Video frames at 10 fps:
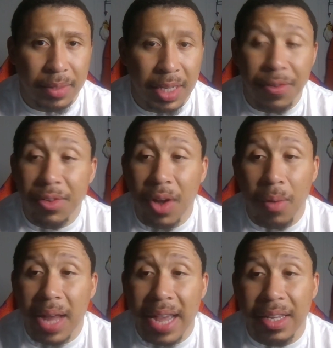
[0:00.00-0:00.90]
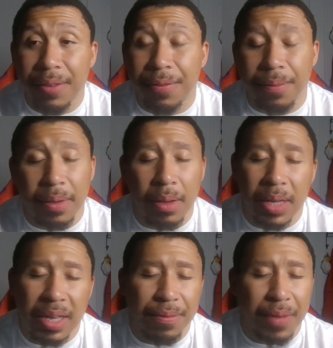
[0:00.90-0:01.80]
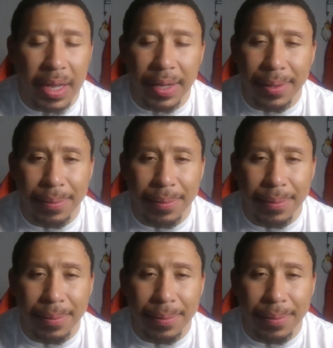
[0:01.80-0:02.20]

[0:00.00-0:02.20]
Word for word: If you don't like it, okay, fine.